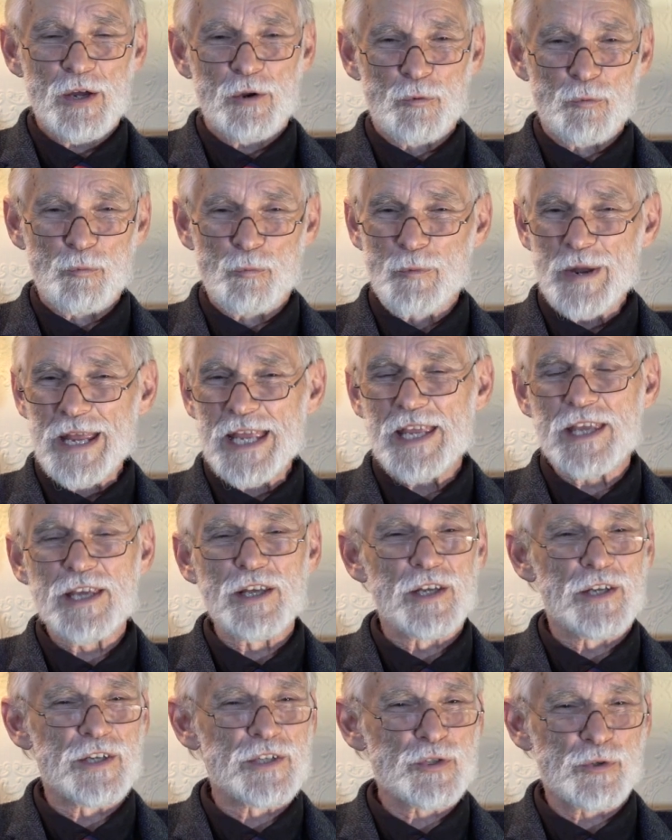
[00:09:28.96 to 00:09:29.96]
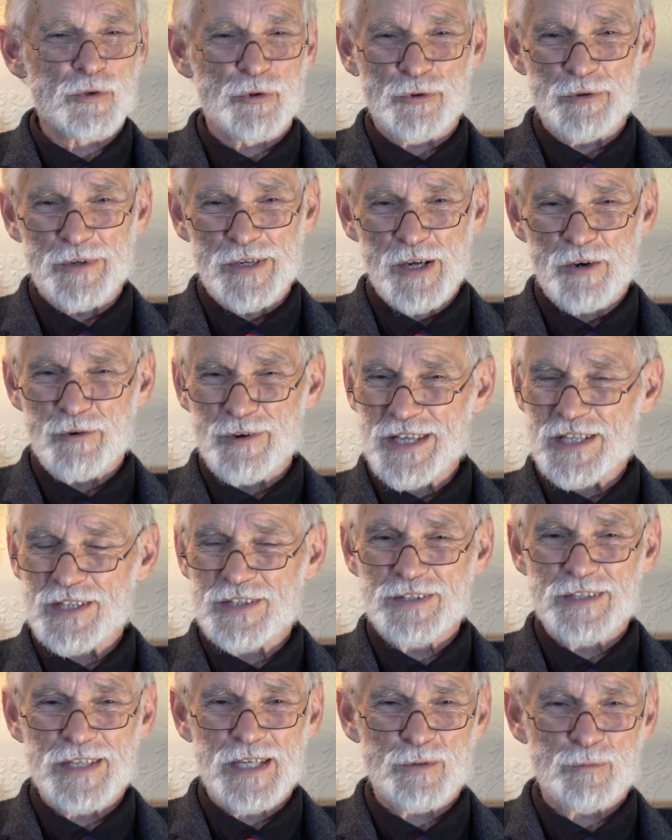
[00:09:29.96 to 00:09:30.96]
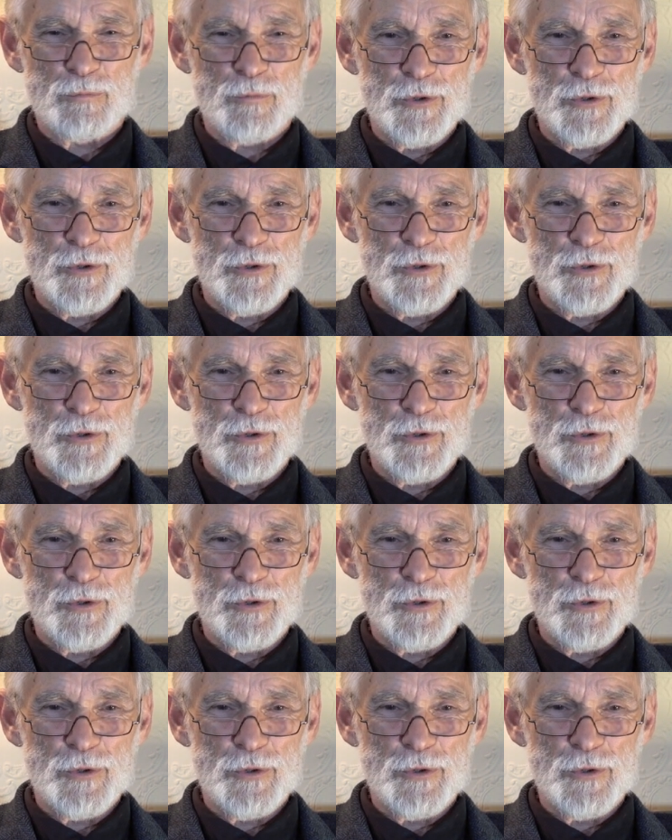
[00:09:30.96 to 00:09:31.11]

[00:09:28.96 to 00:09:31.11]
regulatory, I'll get that